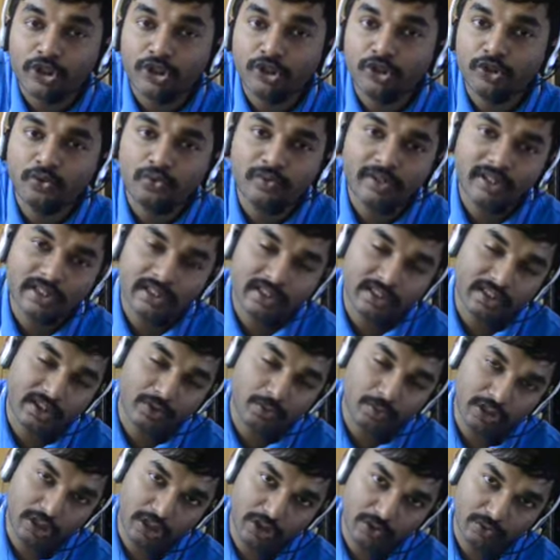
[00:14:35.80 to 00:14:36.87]
units that
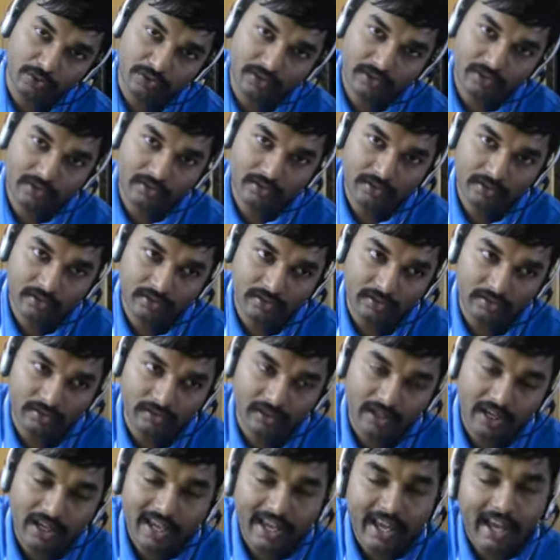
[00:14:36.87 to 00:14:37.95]
we use.
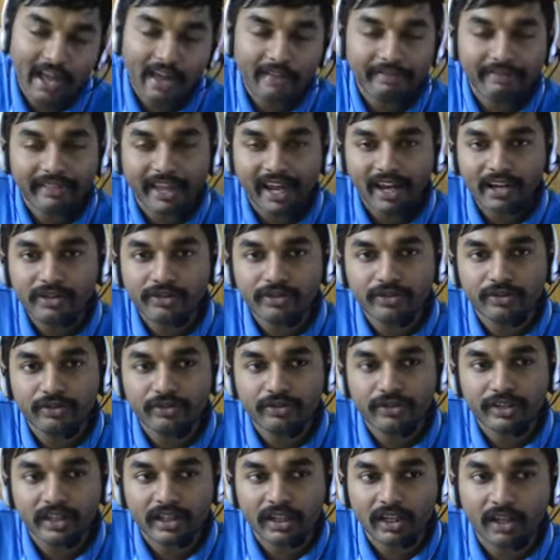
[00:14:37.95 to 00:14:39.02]
Okay, and that is going to
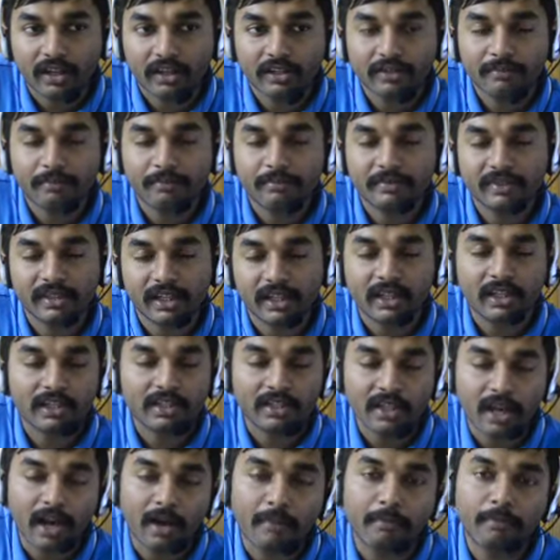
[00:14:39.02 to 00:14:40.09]
set us
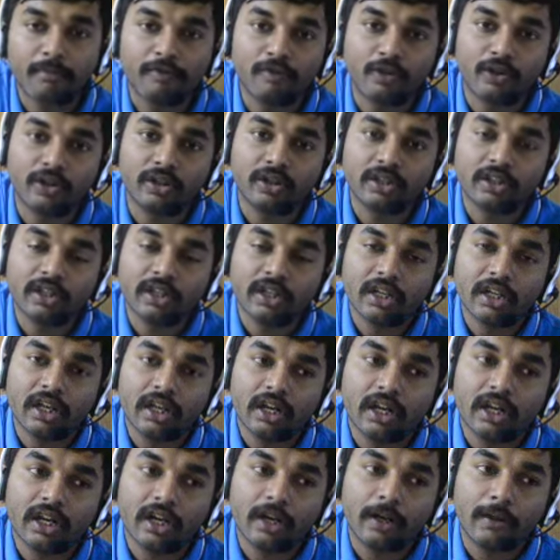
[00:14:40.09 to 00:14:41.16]
up for
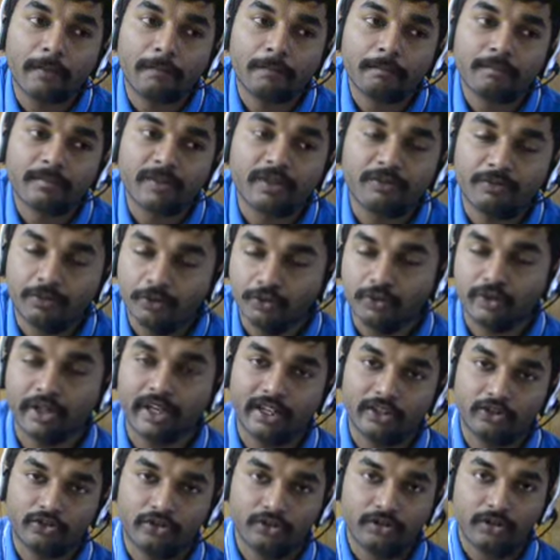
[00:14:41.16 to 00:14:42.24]
the future
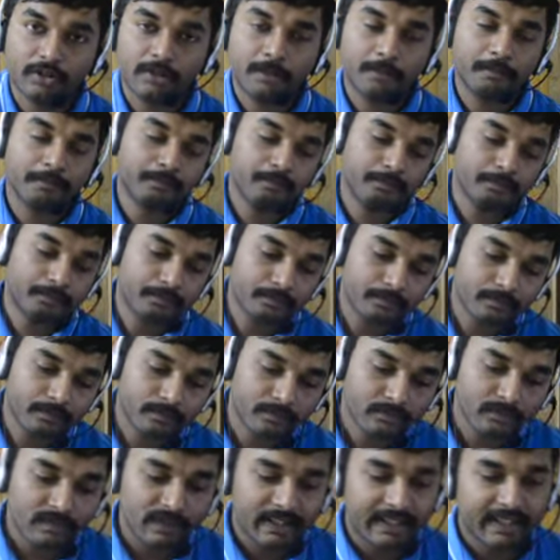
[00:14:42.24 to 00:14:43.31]
lectures.
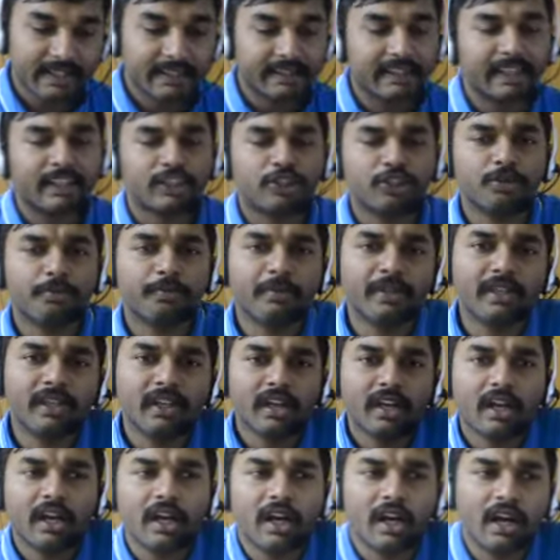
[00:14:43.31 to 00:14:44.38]
That should be
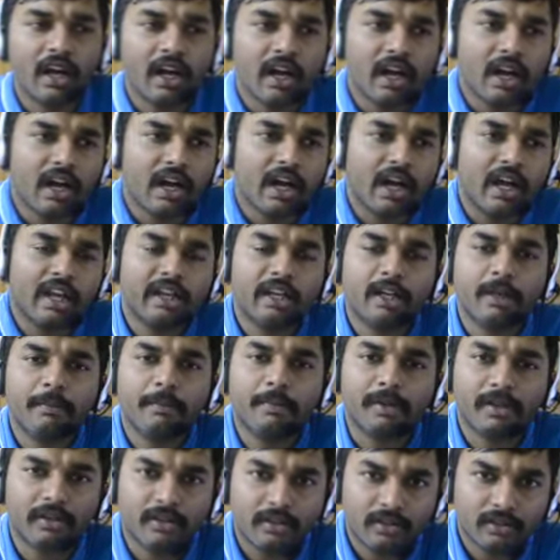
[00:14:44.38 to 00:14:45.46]
a little
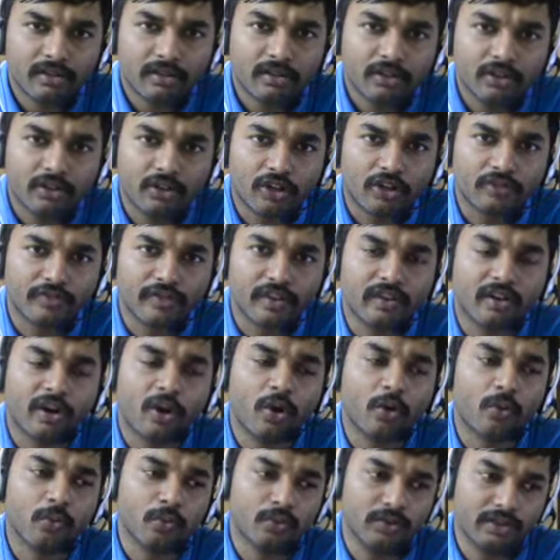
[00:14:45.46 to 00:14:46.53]
bit of the
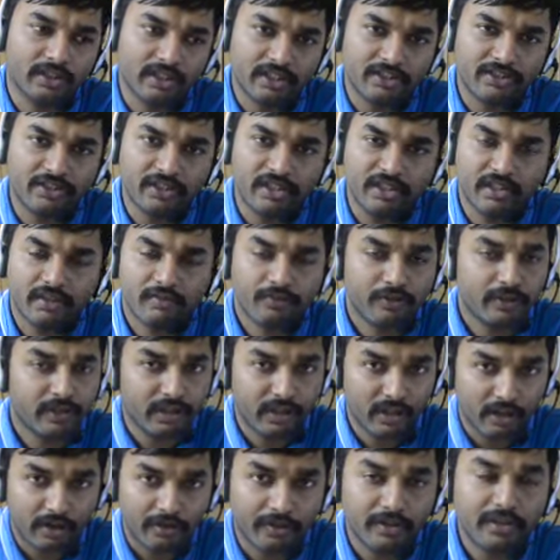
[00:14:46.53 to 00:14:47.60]
groundwork that's needed for the
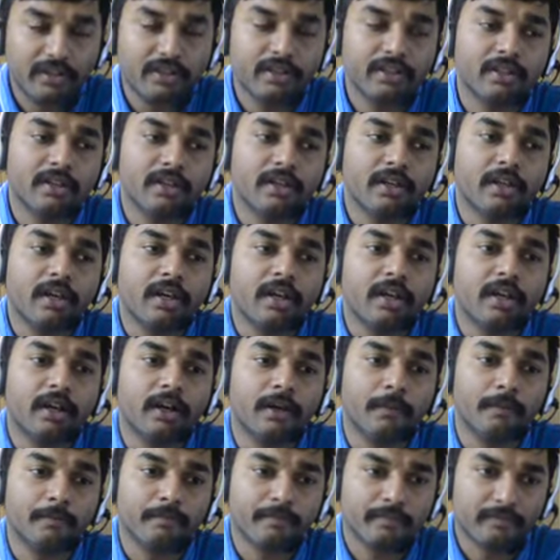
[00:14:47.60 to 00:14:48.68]
current
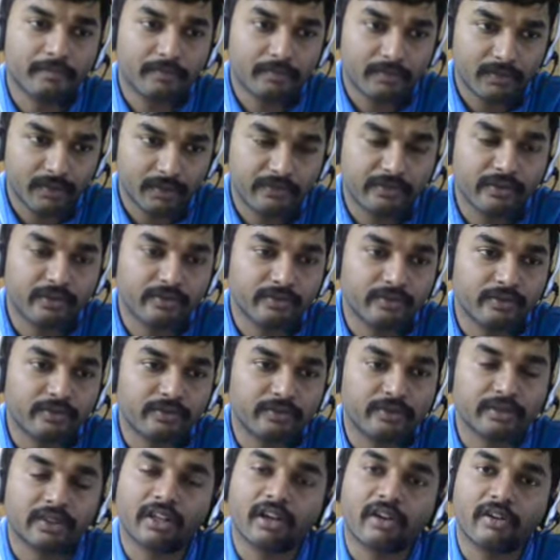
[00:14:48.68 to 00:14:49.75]

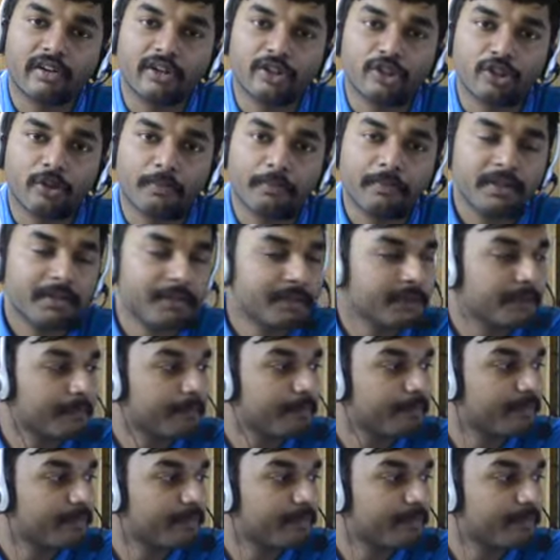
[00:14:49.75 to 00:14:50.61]
for the current topics.